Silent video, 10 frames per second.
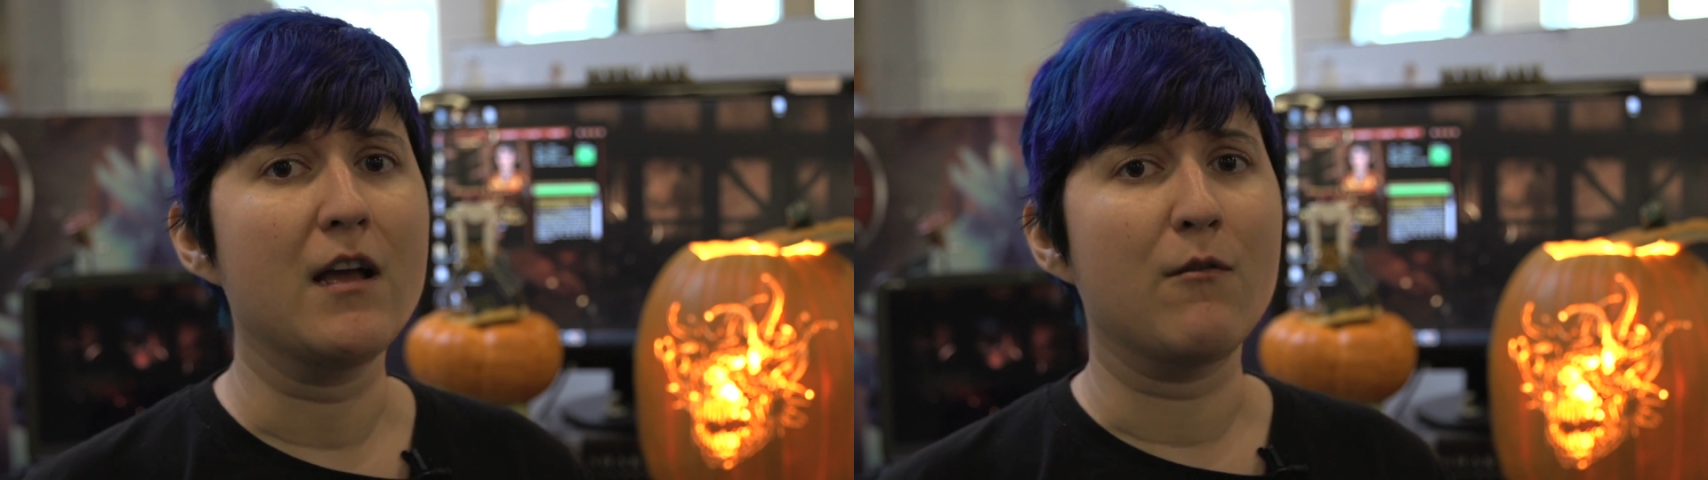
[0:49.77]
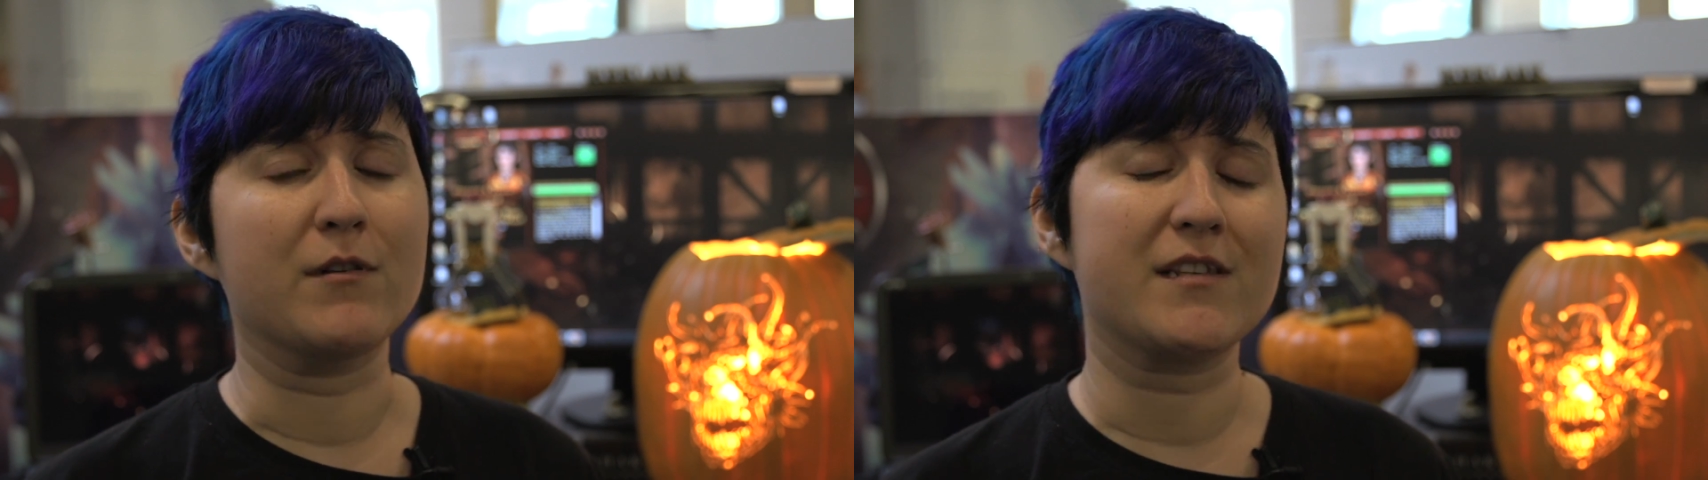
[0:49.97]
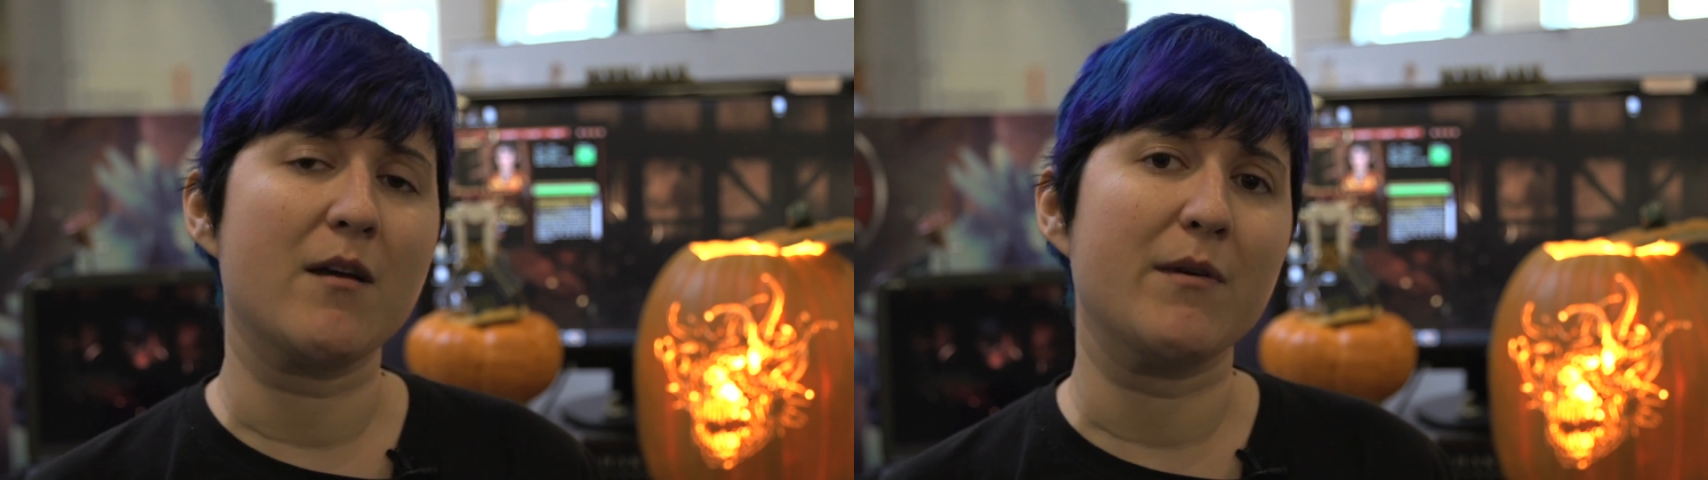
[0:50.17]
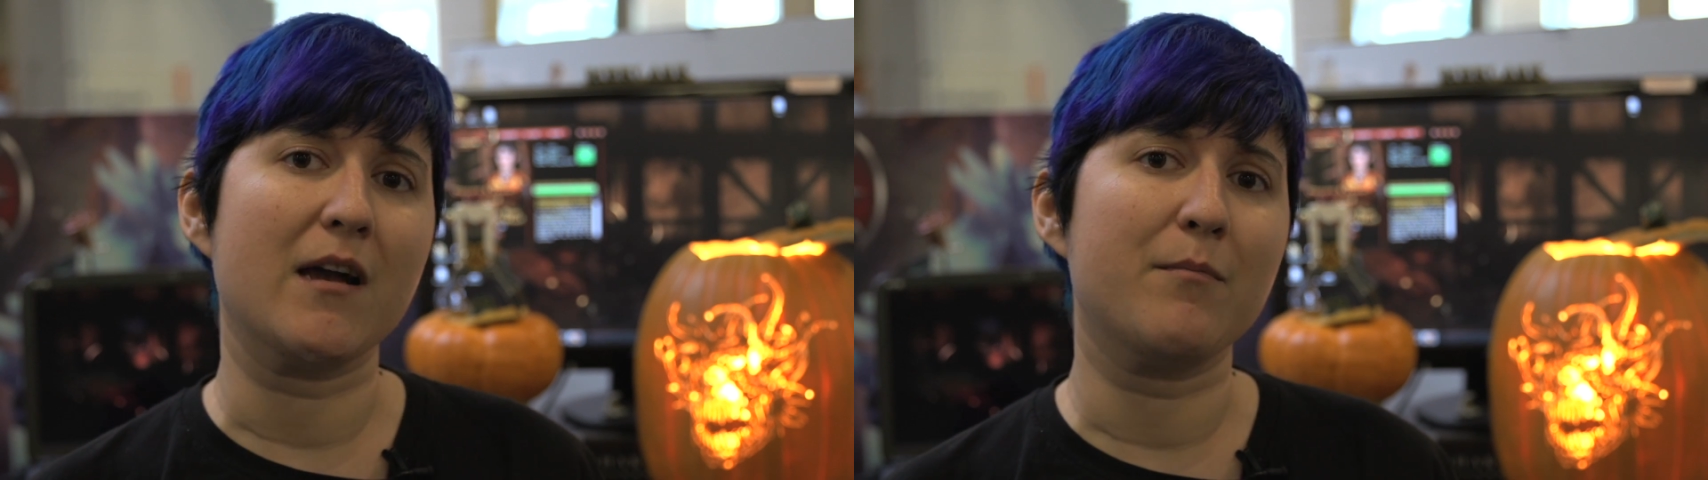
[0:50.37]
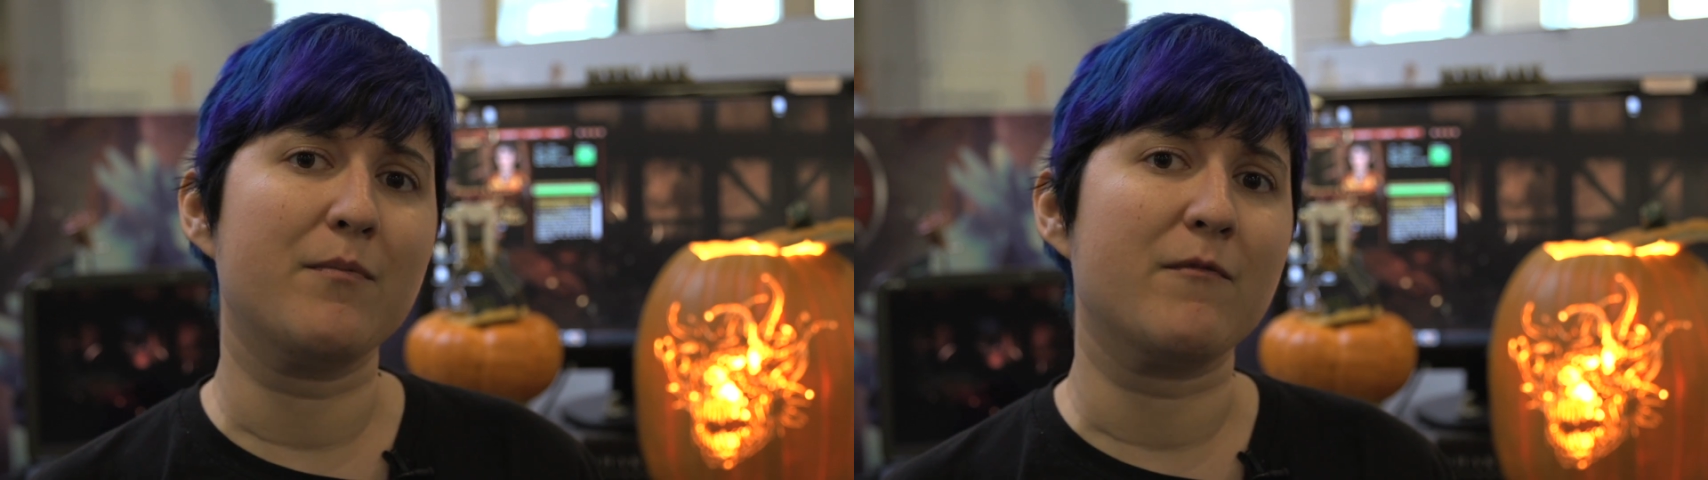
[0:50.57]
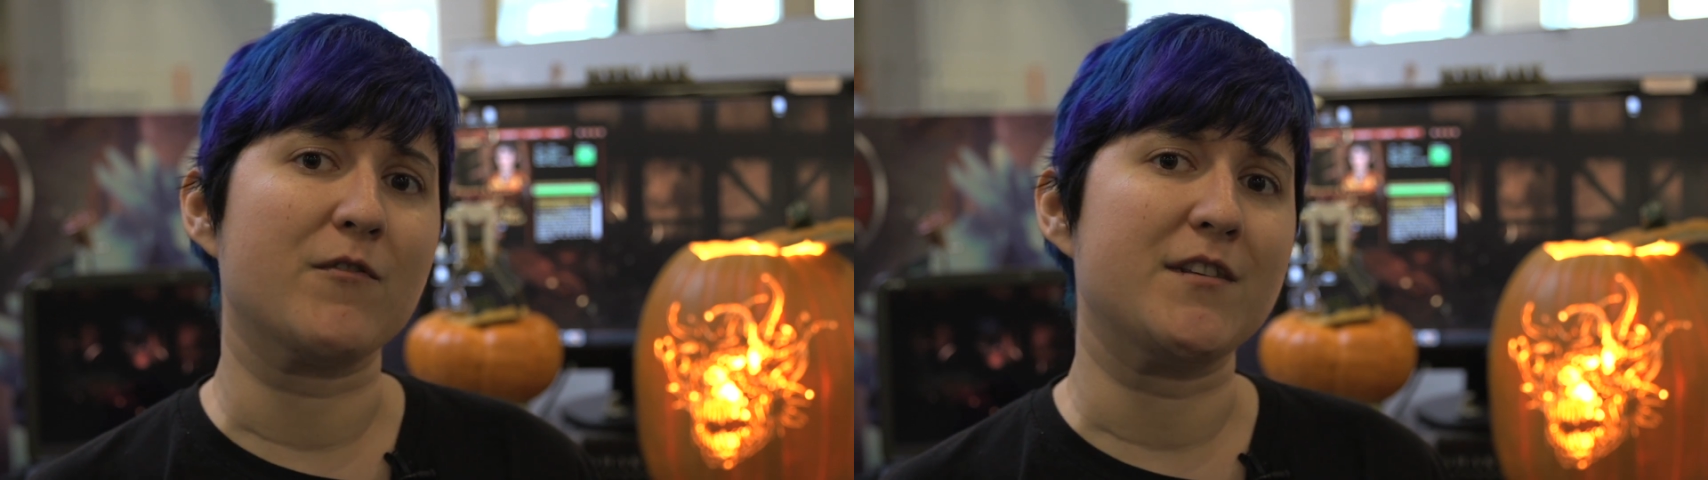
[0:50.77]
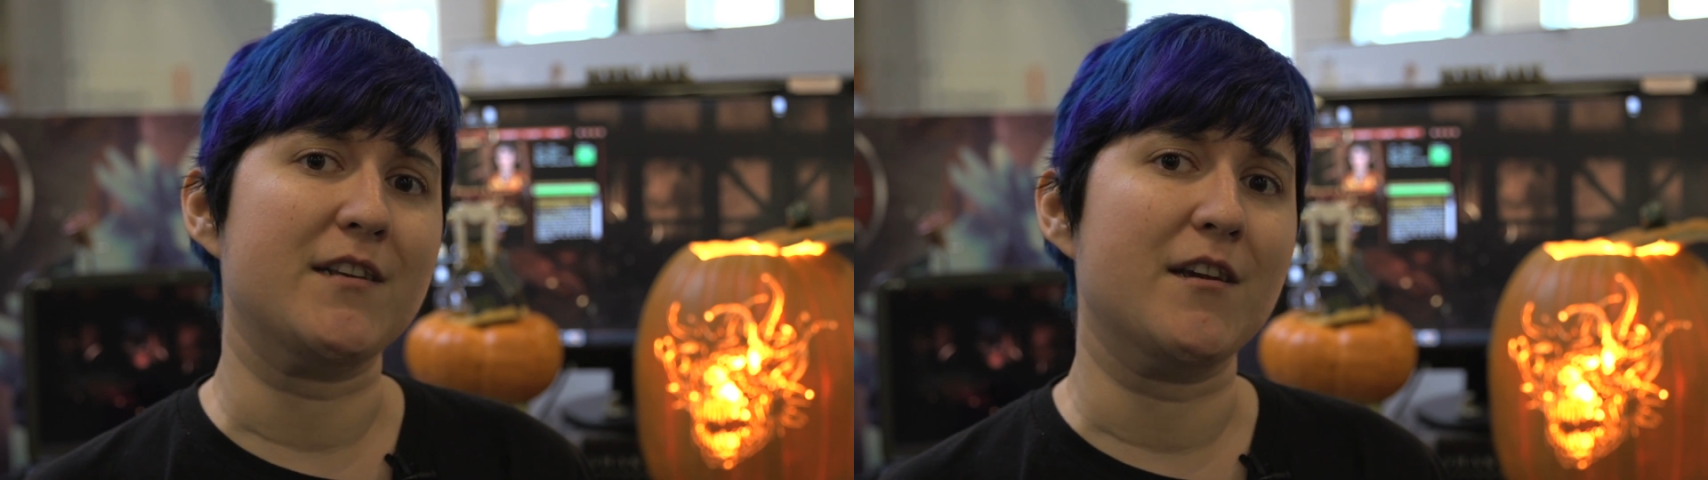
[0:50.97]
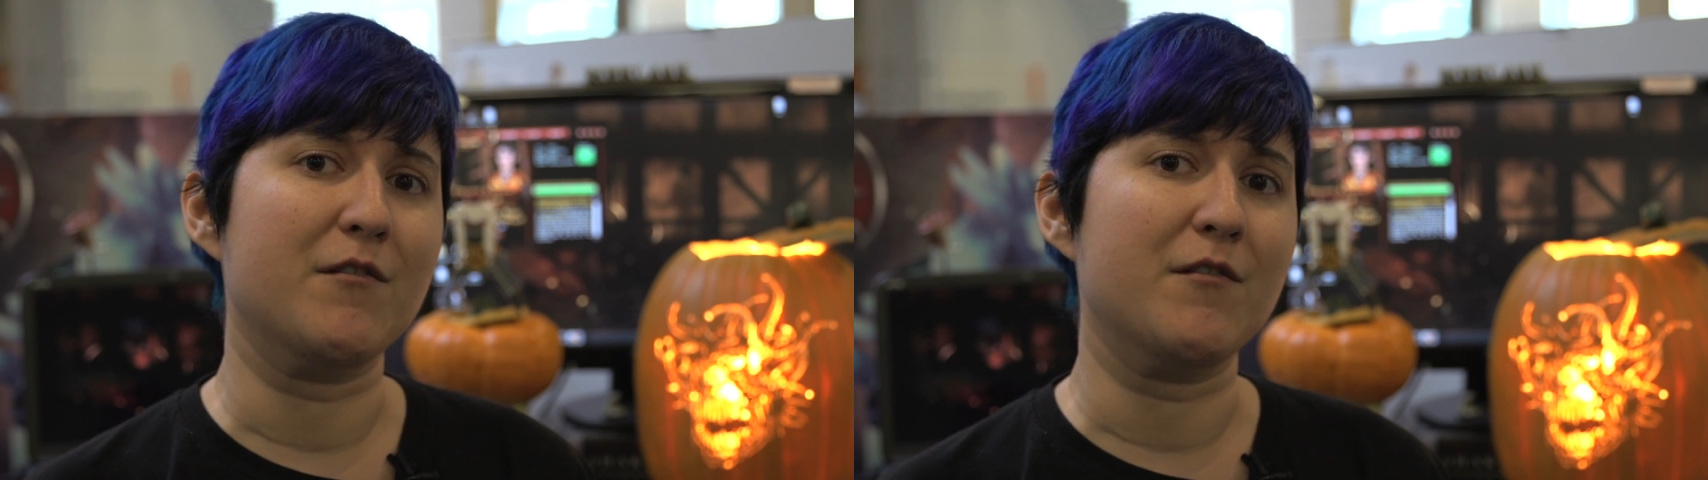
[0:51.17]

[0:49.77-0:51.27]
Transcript: what's coming up for DDO